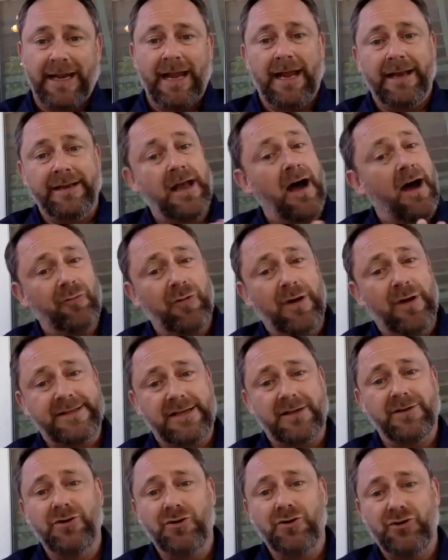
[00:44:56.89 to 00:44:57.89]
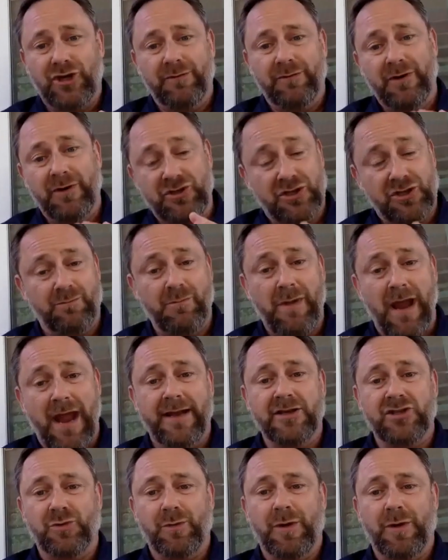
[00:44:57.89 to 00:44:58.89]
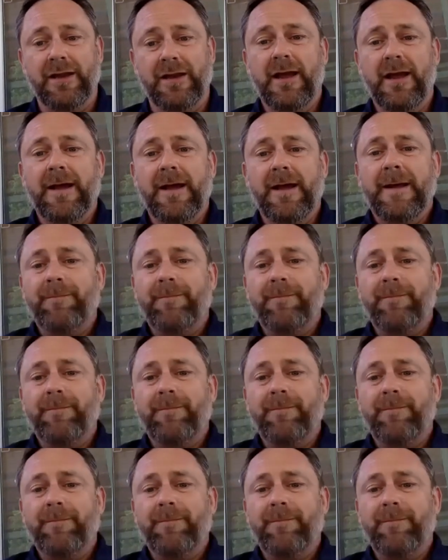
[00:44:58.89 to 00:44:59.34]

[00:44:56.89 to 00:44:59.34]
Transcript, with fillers: Again, not resolution, but just management.